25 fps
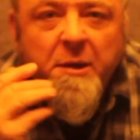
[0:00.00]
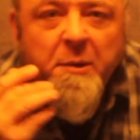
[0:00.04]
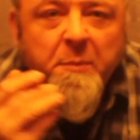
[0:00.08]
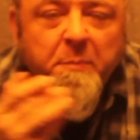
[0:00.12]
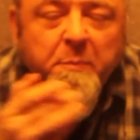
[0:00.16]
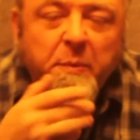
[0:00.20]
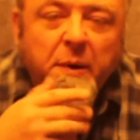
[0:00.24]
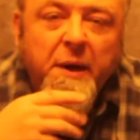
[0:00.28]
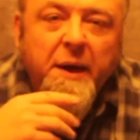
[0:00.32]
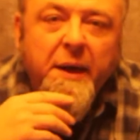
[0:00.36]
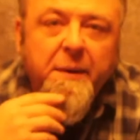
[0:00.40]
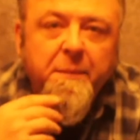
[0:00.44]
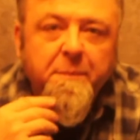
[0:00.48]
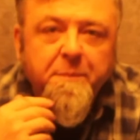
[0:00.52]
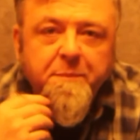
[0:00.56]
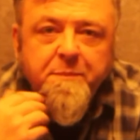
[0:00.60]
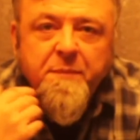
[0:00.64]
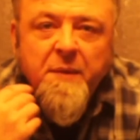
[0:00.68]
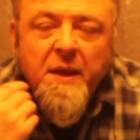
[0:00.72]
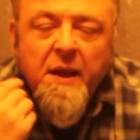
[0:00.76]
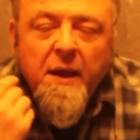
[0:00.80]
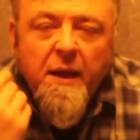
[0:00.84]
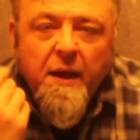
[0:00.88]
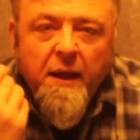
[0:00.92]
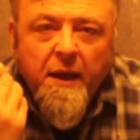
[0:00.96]
But
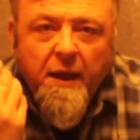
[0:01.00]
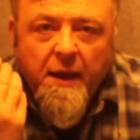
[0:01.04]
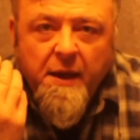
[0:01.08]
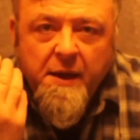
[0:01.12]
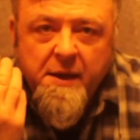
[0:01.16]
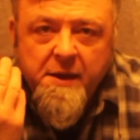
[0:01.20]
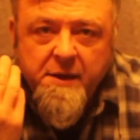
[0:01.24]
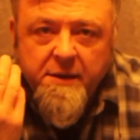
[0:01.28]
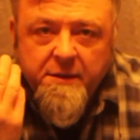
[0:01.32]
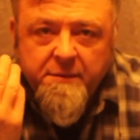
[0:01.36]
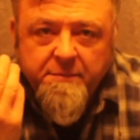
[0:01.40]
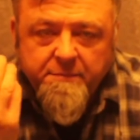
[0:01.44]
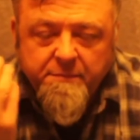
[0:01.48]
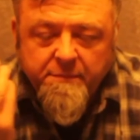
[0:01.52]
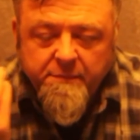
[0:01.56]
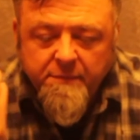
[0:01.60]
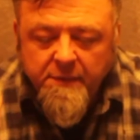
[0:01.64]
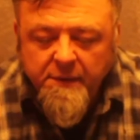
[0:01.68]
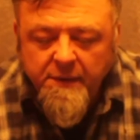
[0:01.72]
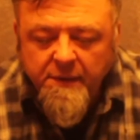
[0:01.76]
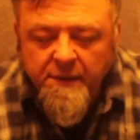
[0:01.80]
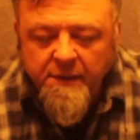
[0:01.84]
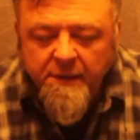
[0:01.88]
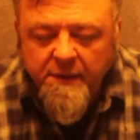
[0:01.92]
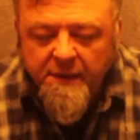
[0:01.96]

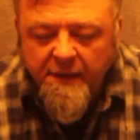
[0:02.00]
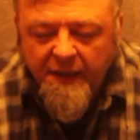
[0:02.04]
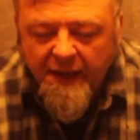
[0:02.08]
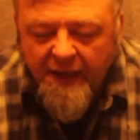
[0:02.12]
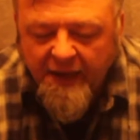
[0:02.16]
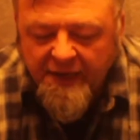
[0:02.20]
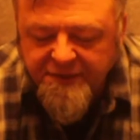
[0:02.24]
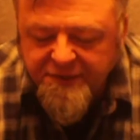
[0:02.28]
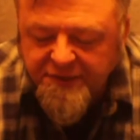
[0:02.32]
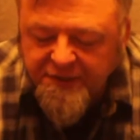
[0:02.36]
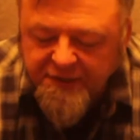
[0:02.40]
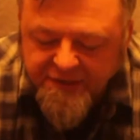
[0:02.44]
as you can